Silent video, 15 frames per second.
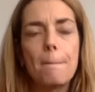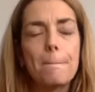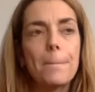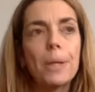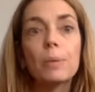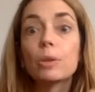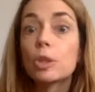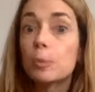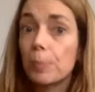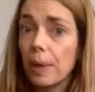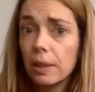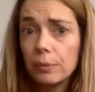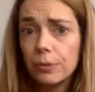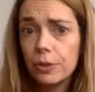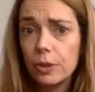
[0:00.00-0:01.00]
be
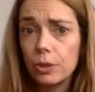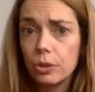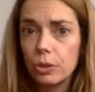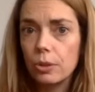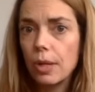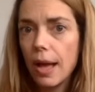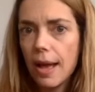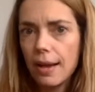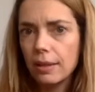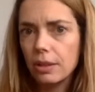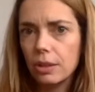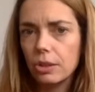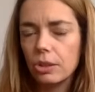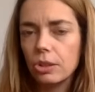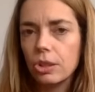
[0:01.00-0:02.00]
respectful to
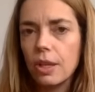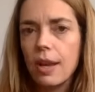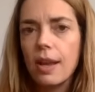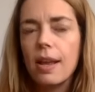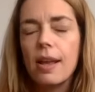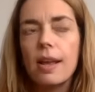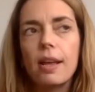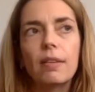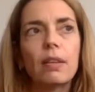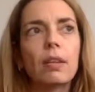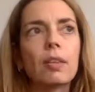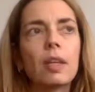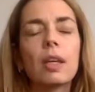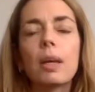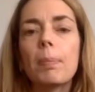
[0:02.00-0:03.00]
adults. If you
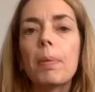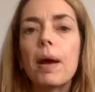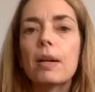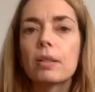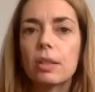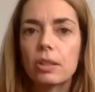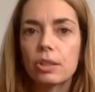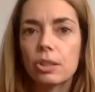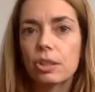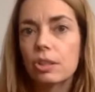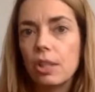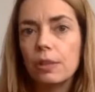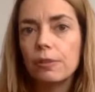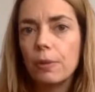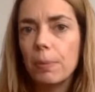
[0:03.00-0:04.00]
think about a
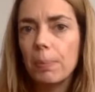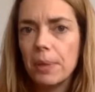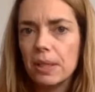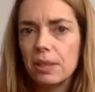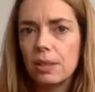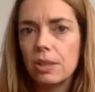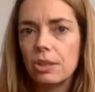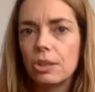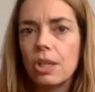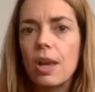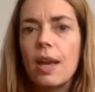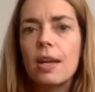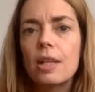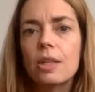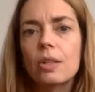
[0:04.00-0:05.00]
successful business,
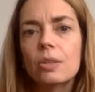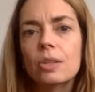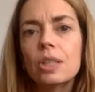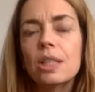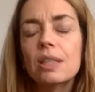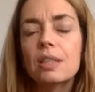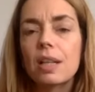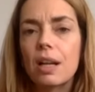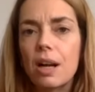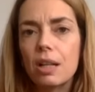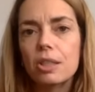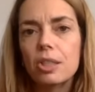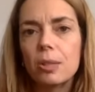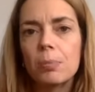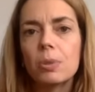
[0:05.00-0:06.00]
you need
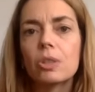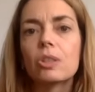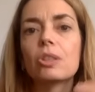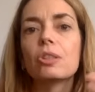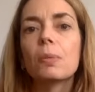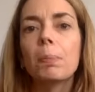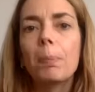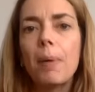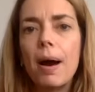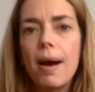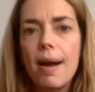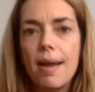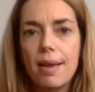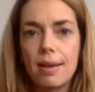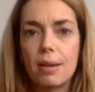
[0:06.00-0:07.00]
customers to
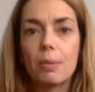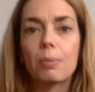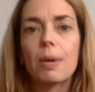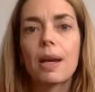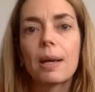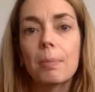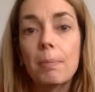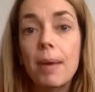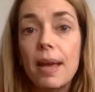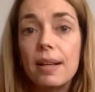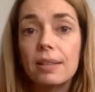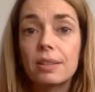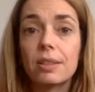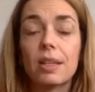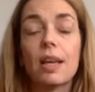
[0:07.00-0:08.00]
buy,
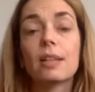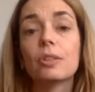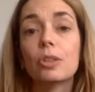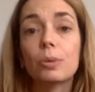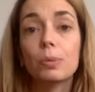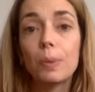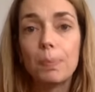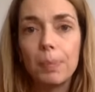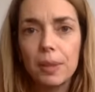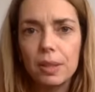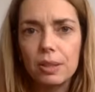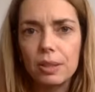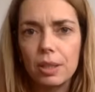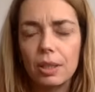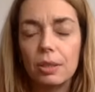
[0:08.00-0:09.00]
recommend, and do
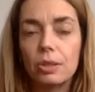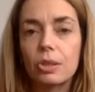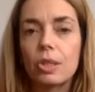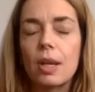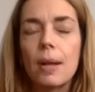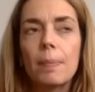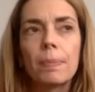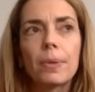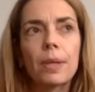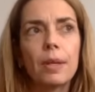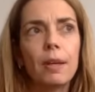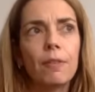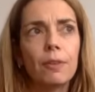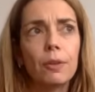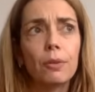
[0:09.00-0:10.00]
repeat sales.
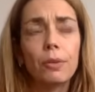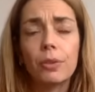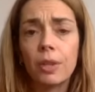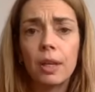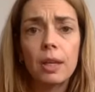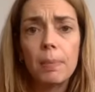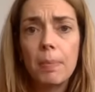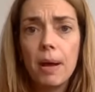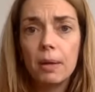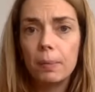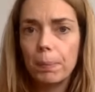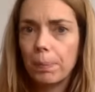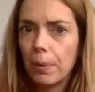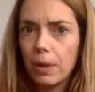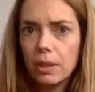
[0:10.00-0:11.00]
If you think
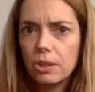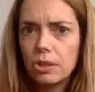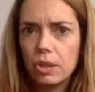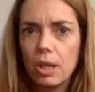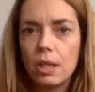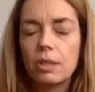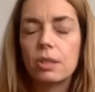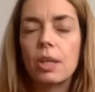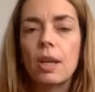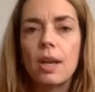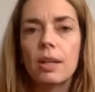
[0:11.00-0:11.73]
about policies,